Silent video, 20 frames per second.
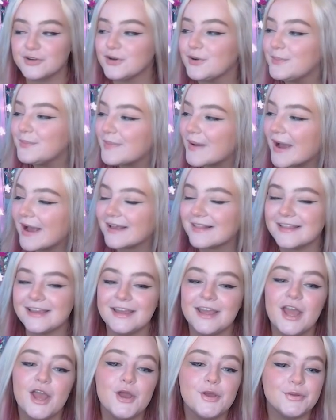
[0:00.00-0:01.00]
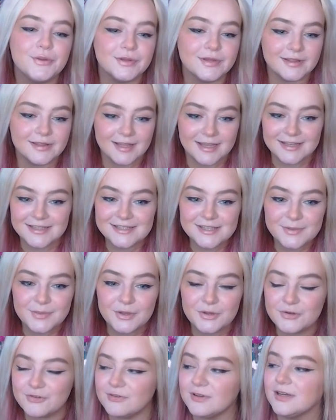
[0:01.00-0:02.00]
on Bagley, you like to
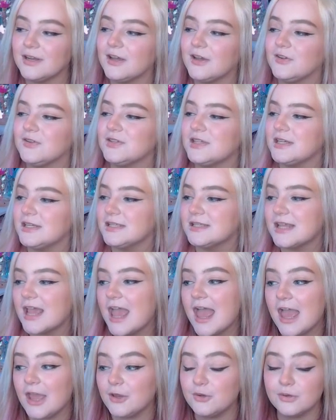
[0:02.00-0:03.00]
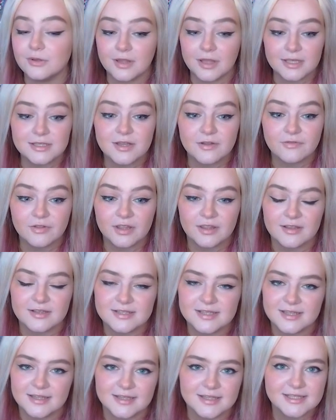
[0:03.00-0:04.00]
build greenhouses and you like stuff like this,
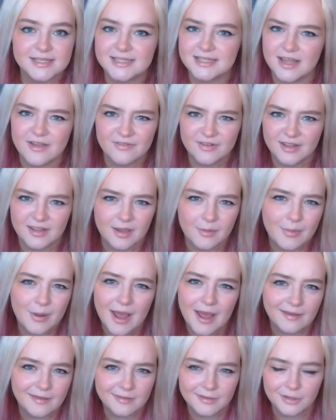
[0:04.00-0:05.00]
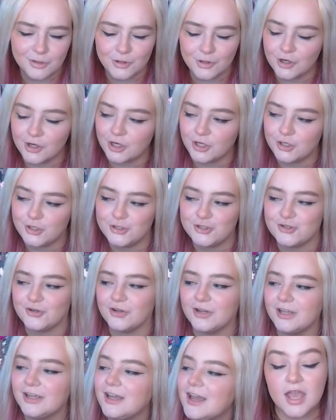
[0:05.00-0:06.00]
then this is definitely a pack that you're going to
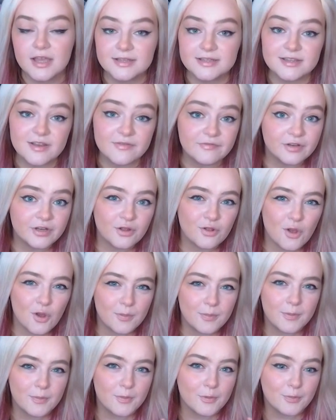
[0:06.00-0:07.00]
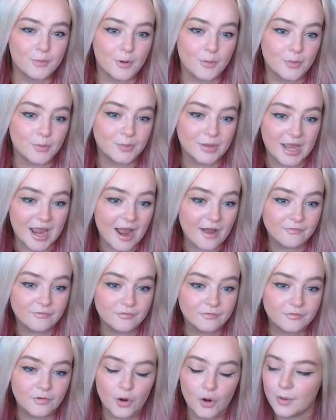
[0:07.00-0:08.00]
enjoy. Something a lot of people probably
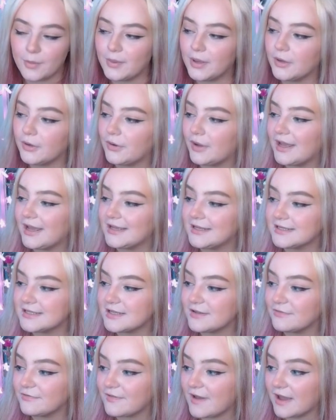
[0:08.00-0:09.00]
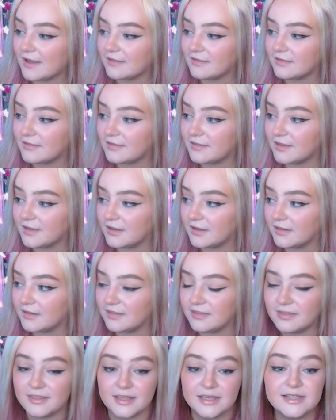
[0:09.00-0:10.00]
haven't thought about is the fact
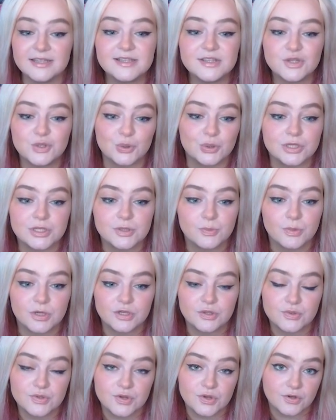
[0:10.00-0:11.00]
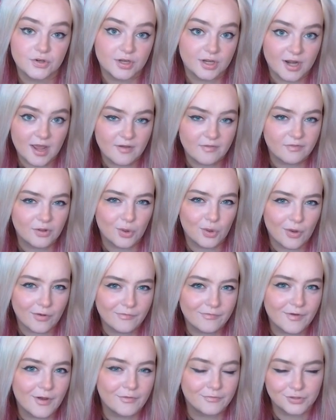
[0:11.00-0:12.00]
that these doors and windows are going to have a lot
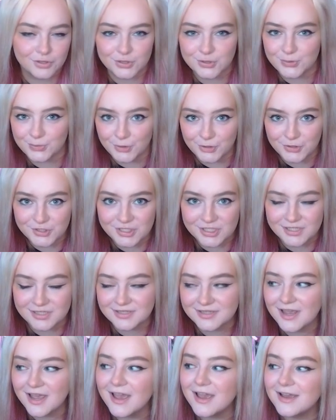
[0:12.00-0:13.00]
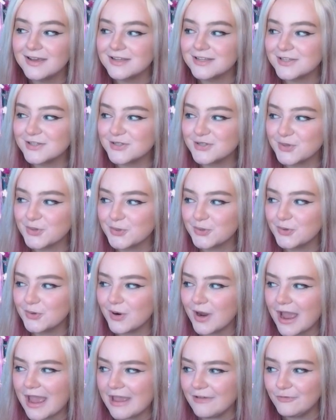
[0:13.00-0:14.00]
of other swatches. So
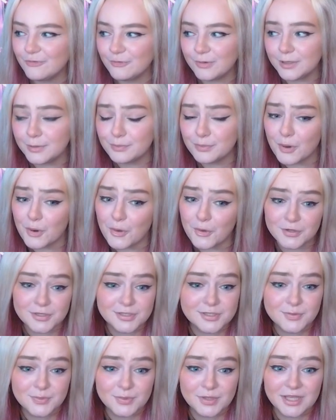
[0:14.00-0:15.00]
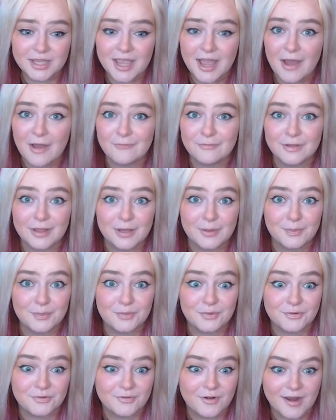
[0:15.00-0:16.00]
if we possibly have like
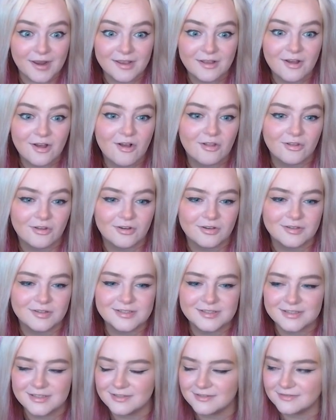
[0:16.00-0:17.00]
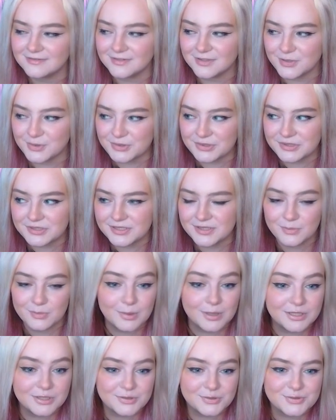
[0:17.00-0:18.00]
bright coloured doors and
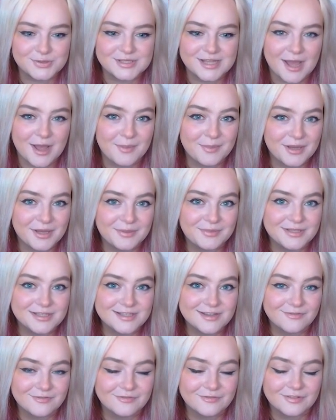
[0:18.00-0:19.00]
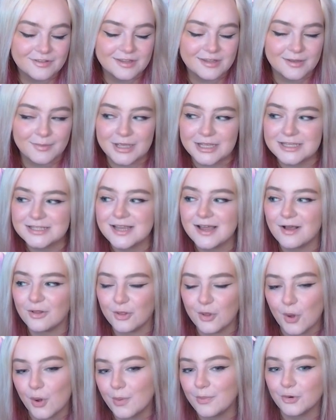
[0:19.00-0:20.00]
windows, that might be something that makes it a
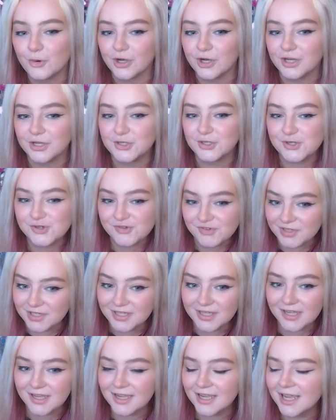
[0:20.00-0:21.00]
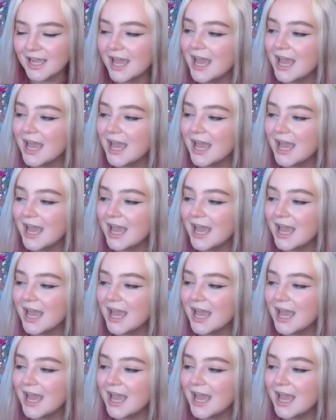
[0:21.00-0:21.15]
lot more intriguing.